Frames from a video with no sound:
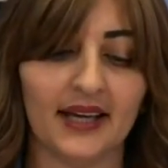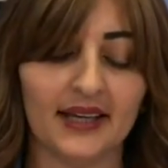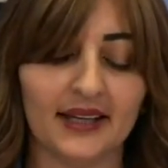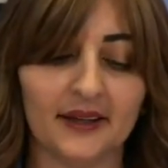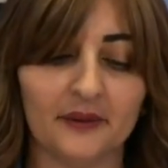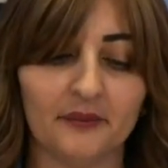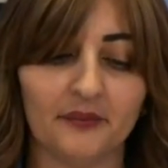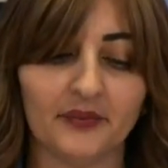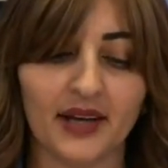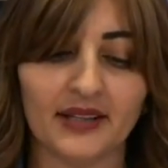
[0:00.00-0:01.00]
and
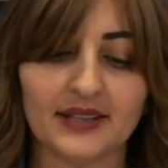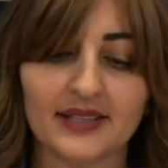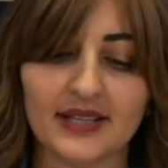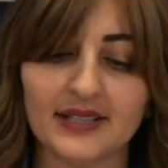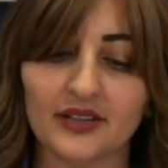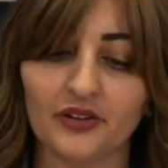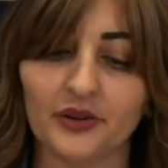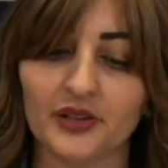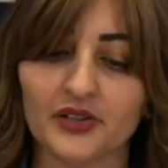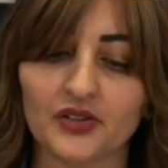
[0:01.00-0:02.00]
it says here
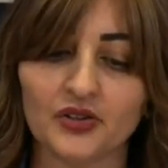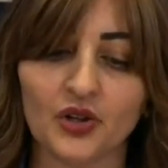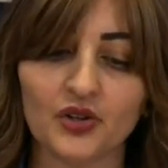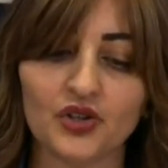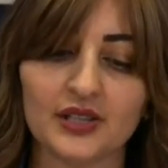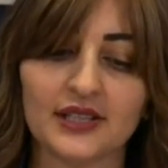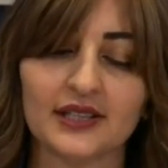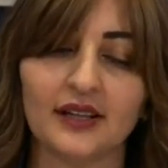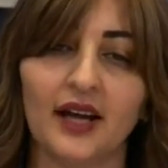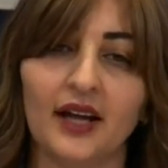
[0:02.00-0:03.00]
is not just
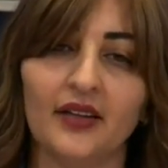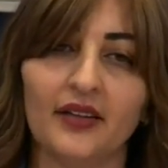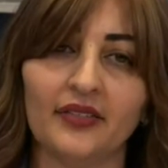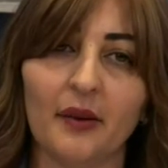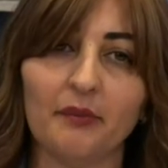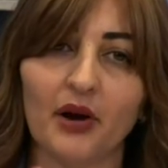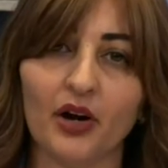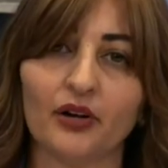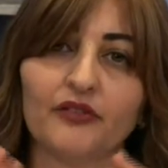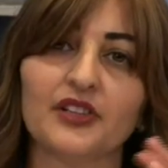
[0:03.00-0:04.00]
the
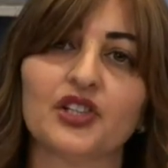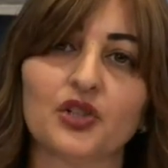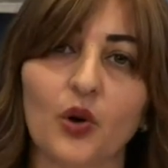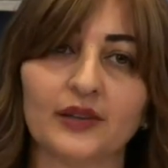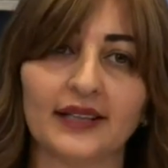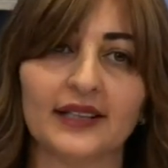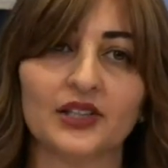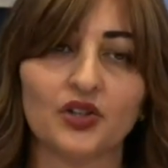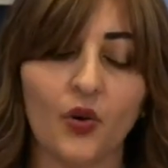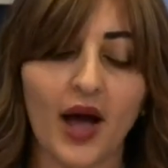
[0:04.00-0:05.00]
part of his soul, that he's
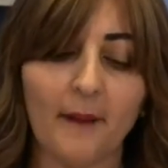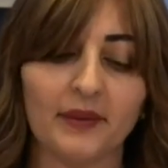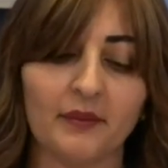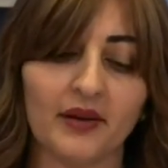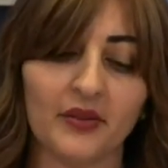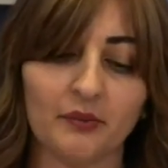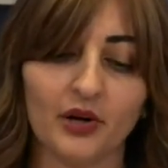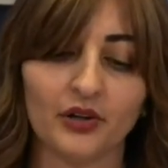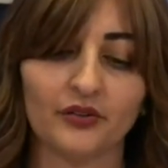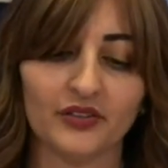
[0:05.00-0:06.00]
so happy about the
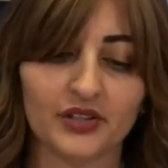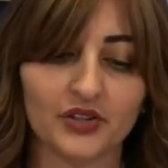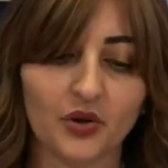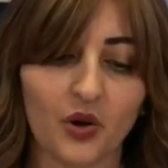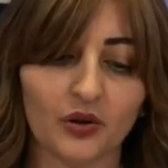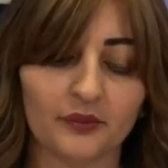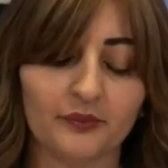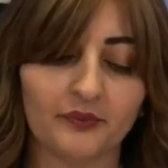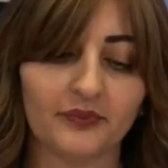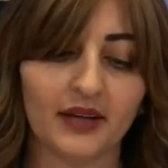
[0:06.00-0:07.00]
part of his soul.
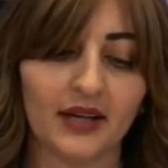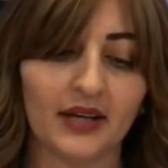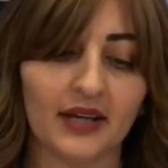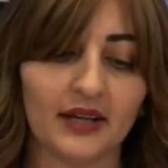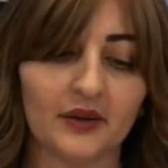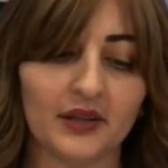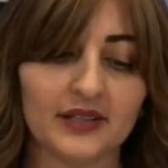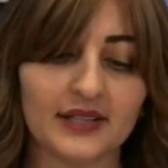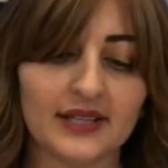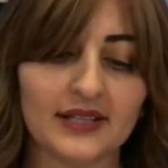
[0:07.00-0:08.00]
It
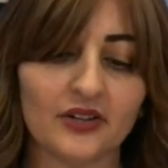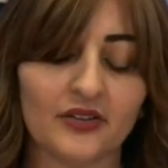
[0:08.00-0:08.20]
says here